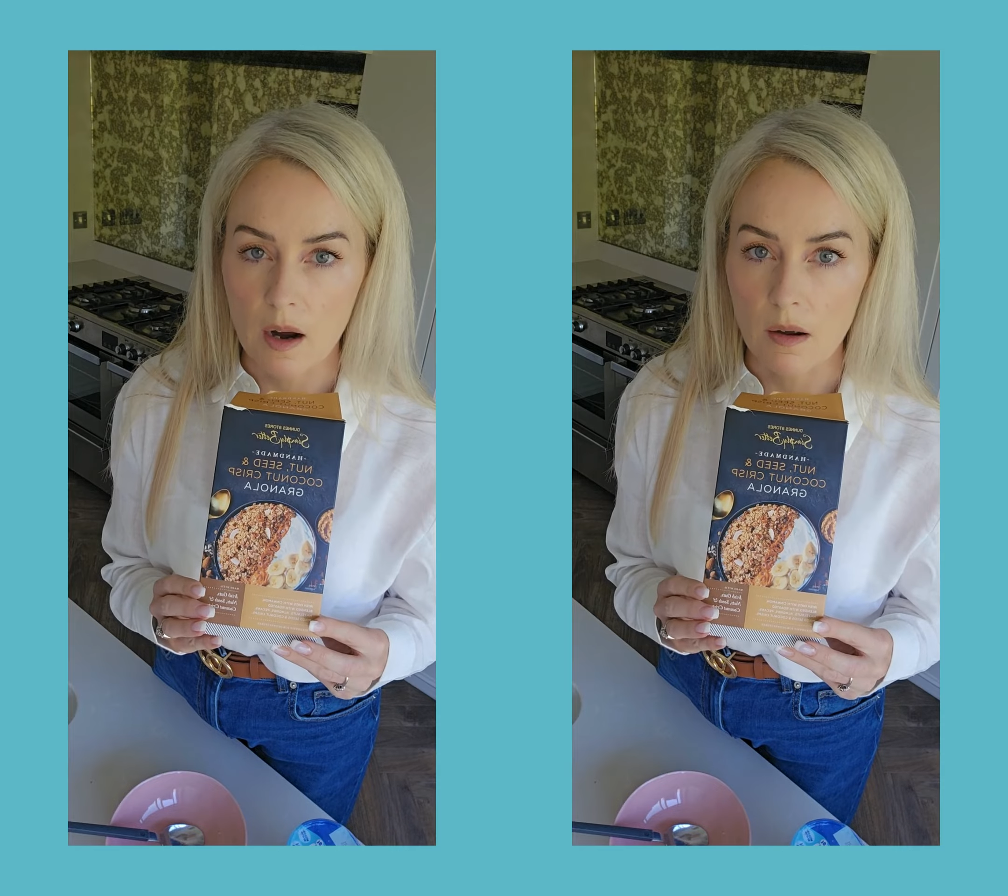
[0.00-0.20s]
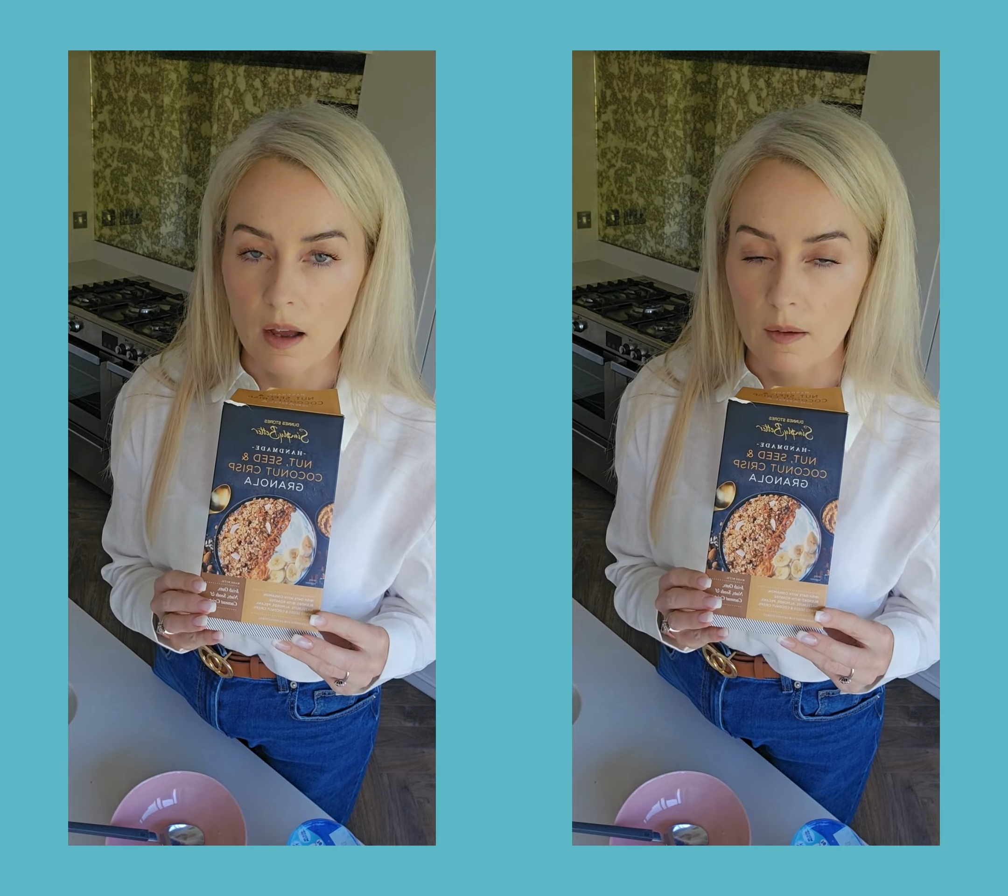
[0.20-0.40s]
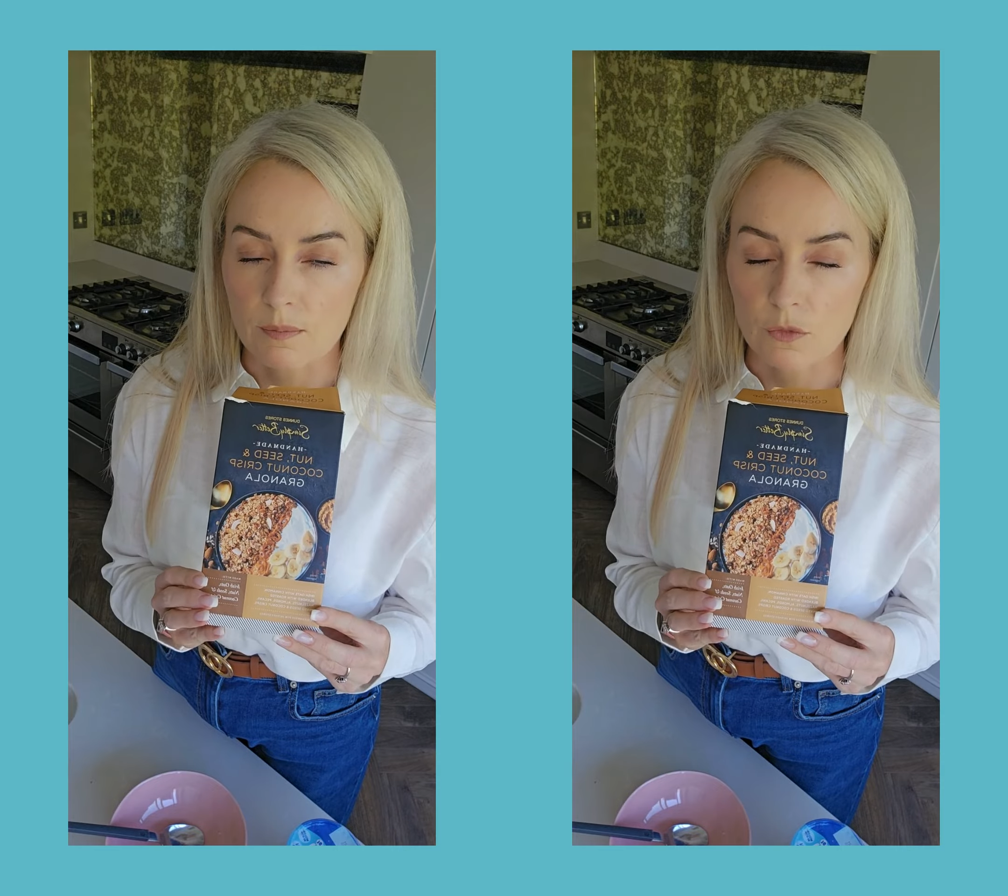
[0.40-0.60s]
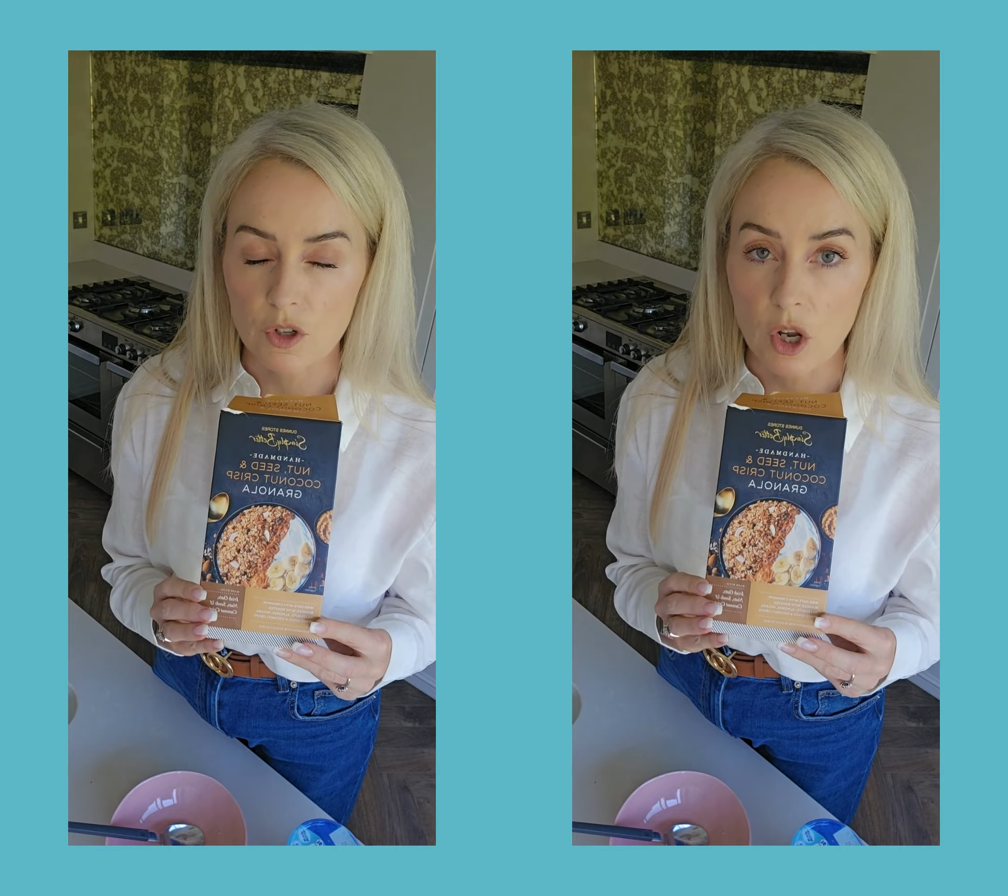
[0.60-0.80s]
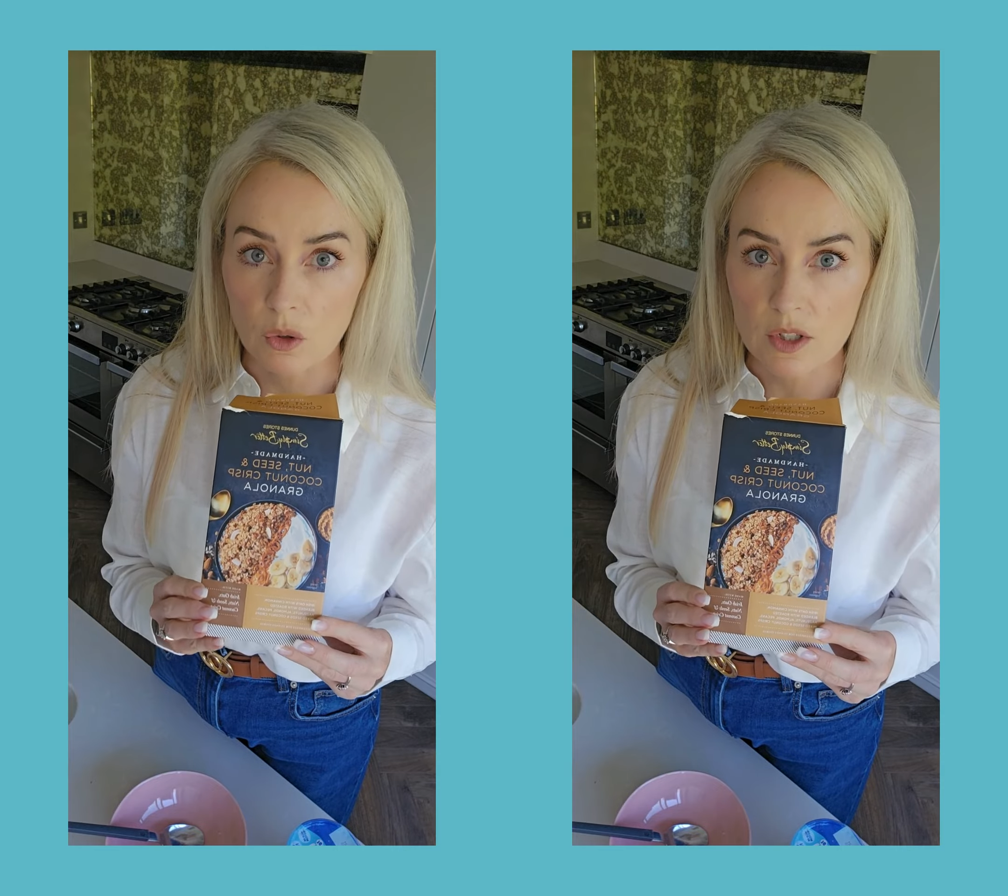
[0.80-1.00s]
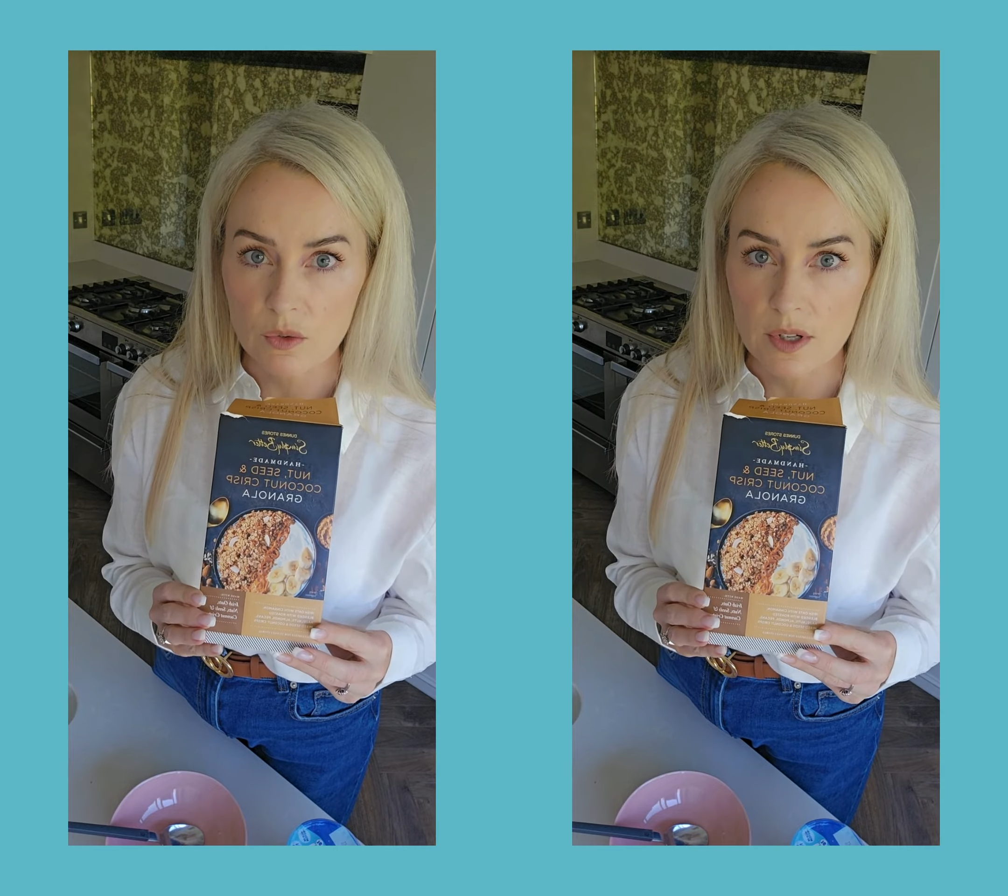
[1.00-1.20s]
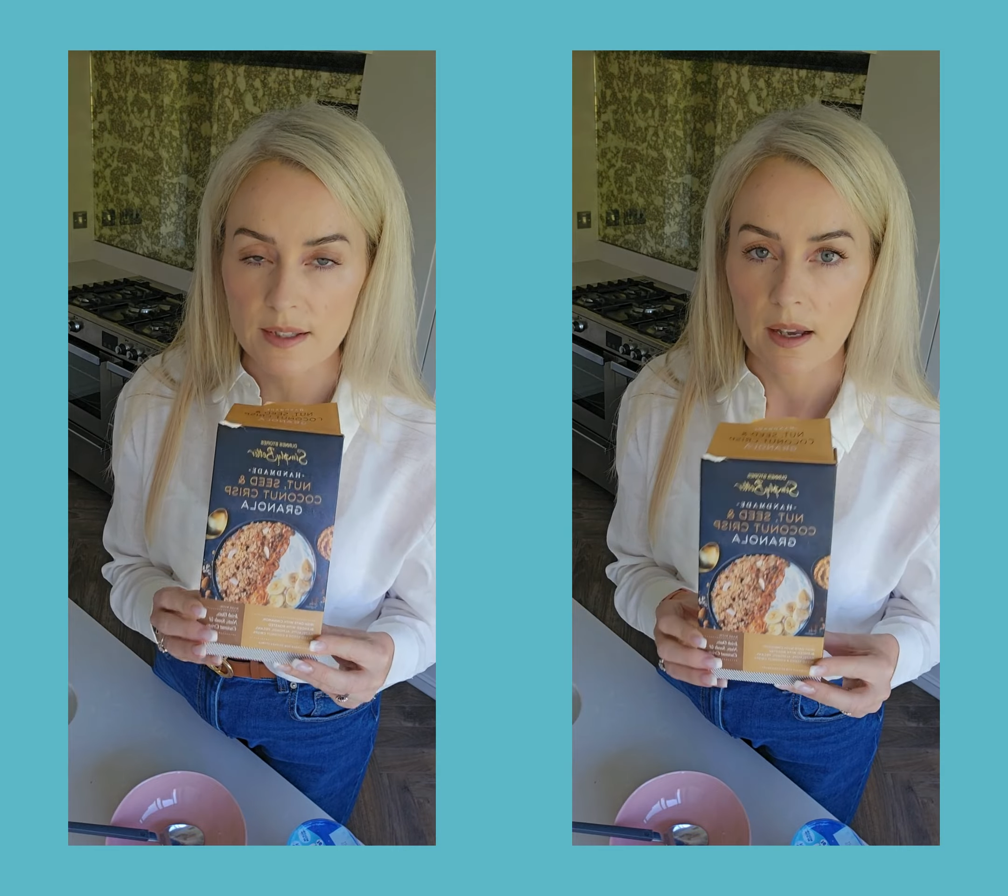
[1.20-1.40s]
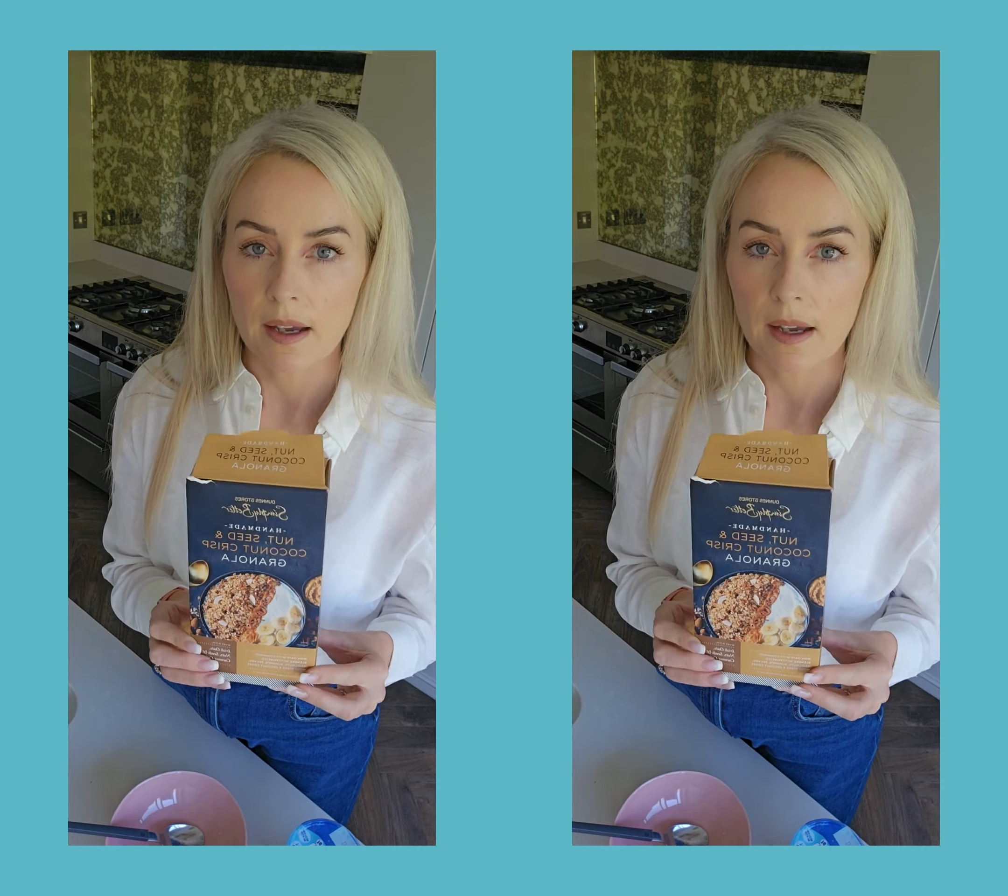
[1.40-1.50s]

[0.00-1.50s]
granola source.